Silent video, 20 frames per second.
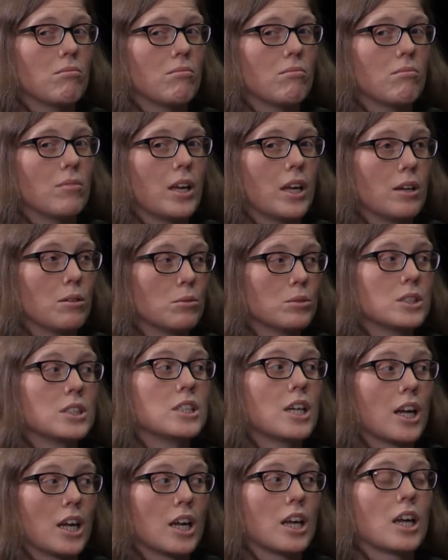it was
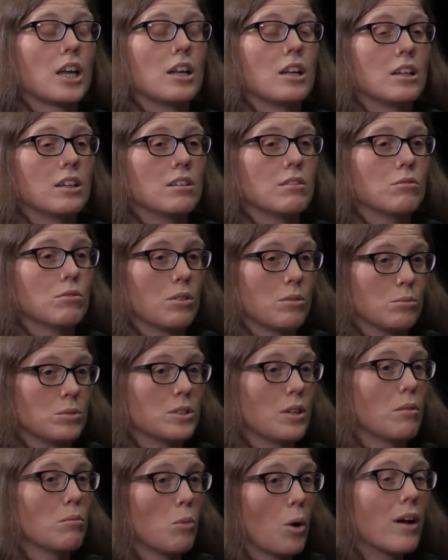taken from
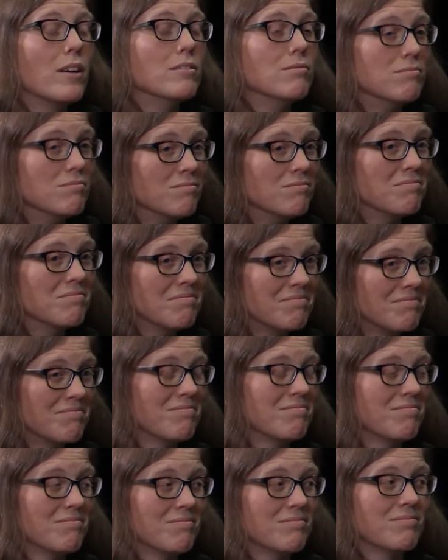someone,
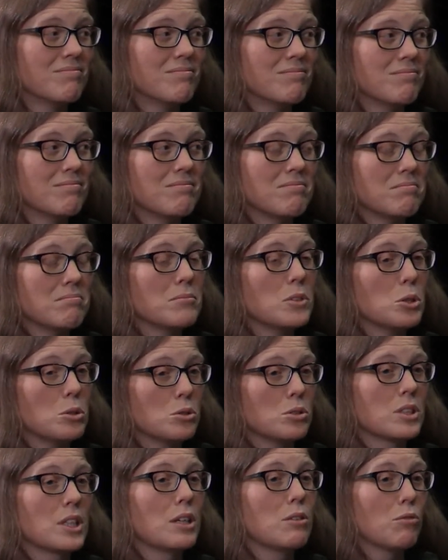
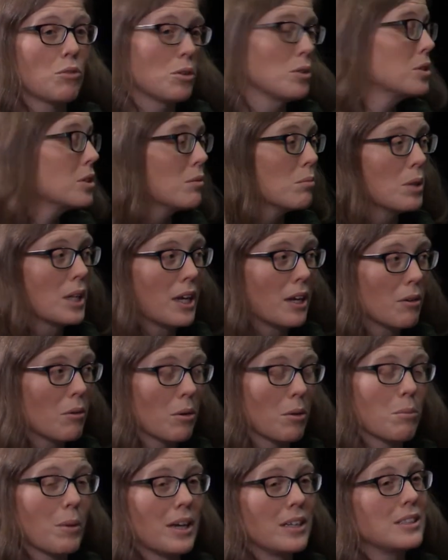usually forcibly
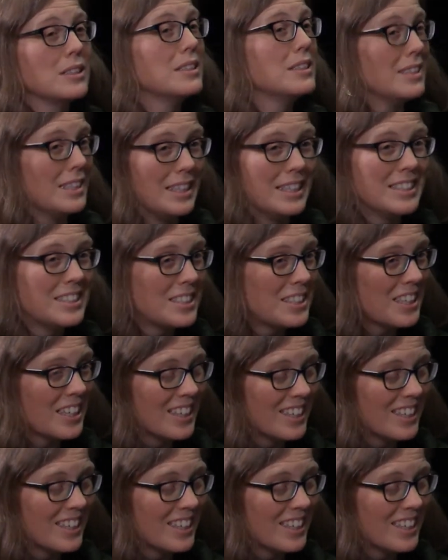or by deceit,